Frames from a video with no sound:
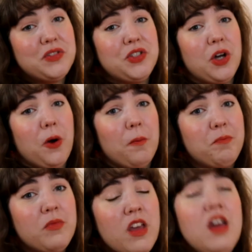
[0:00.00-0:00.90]
So,
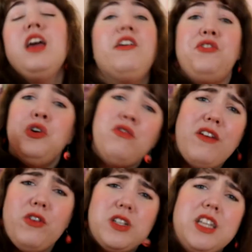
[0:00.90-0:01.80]
if you've
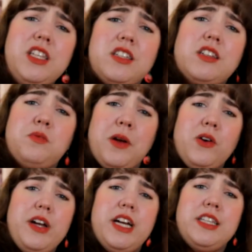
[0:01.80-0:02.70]
ever done this
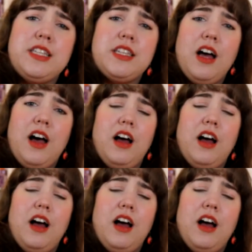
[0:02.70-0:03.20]
experience,